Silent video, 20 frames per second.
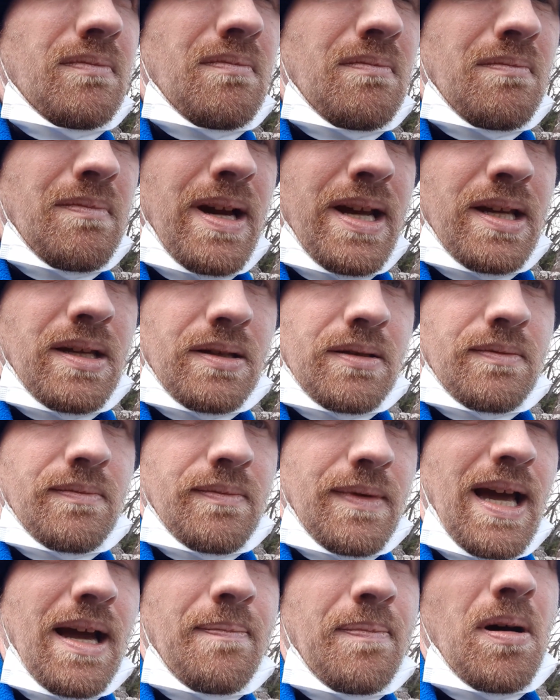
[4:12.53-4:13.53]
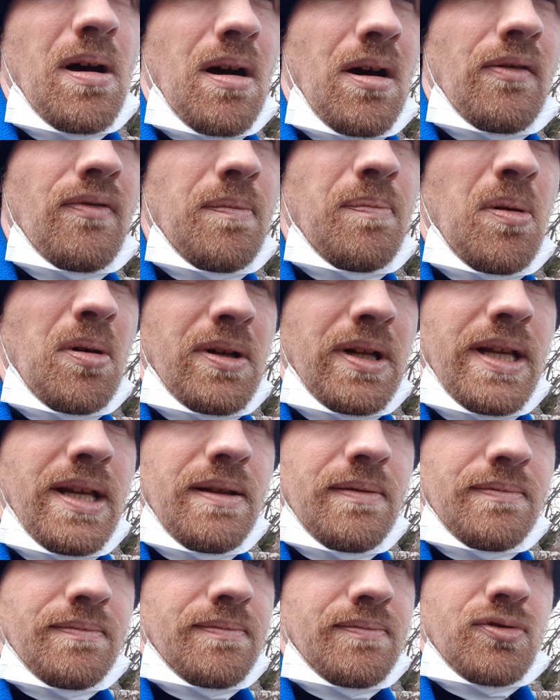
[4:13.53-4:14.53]
make that part of the
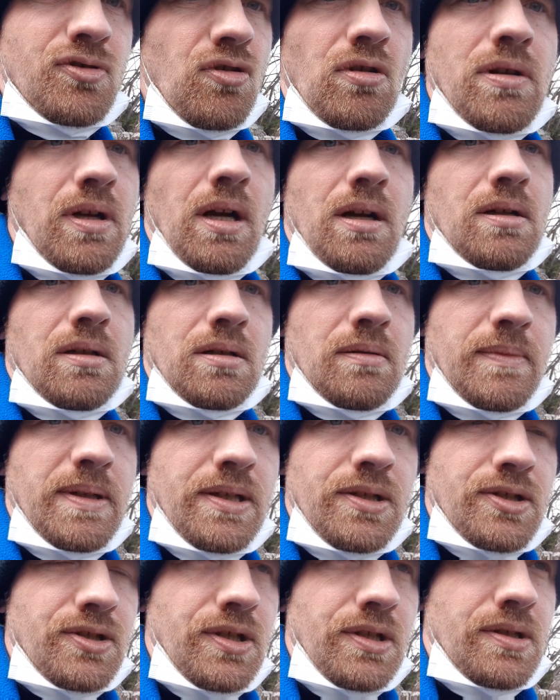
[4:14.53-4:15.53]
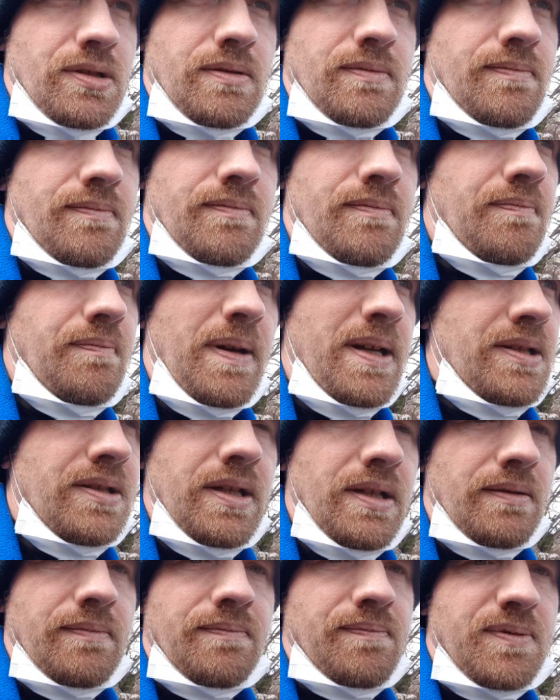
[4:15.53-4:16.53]
body stronger. It's just
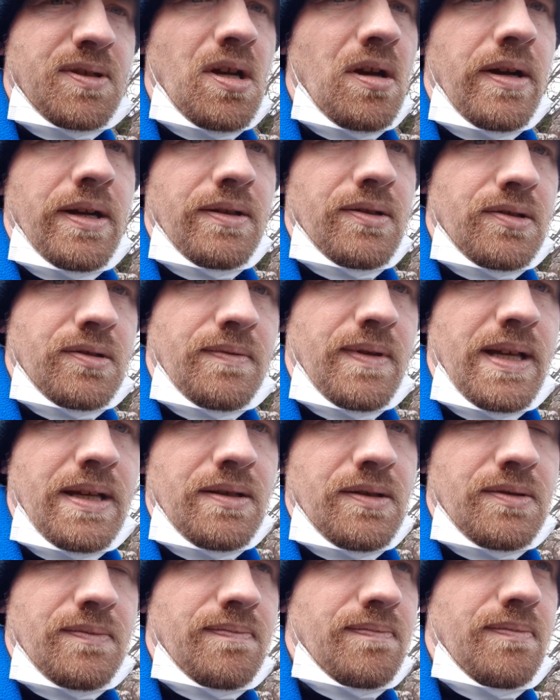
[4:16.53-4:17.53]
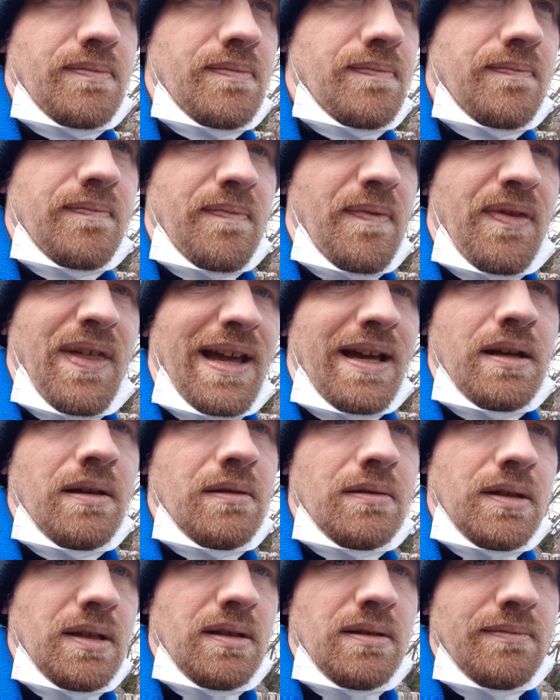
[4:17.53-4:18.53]
basic science. Things
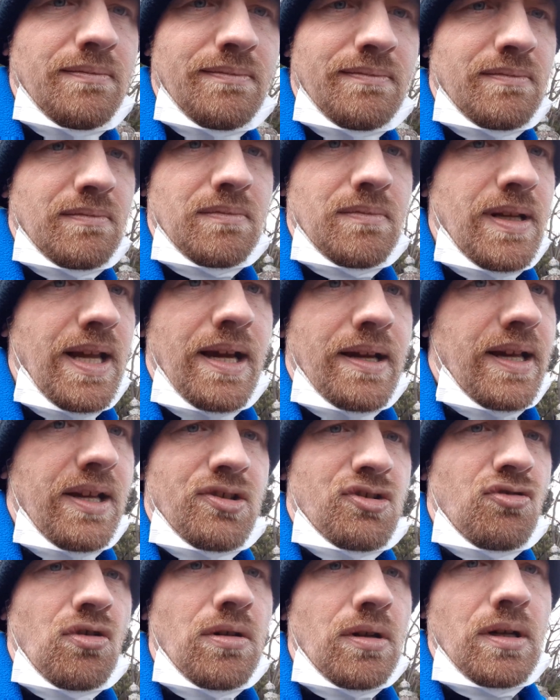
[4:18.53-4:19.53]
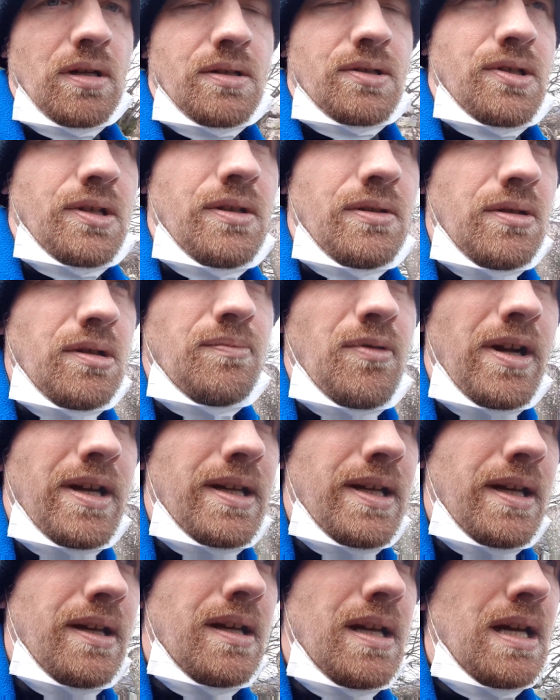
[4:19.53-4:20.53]
thicken and get stronger, so you can do
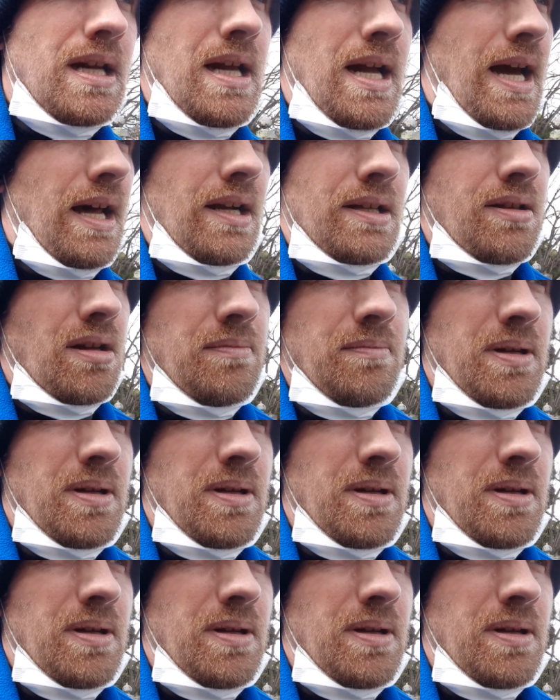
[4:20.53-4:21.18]
breaking. And I don't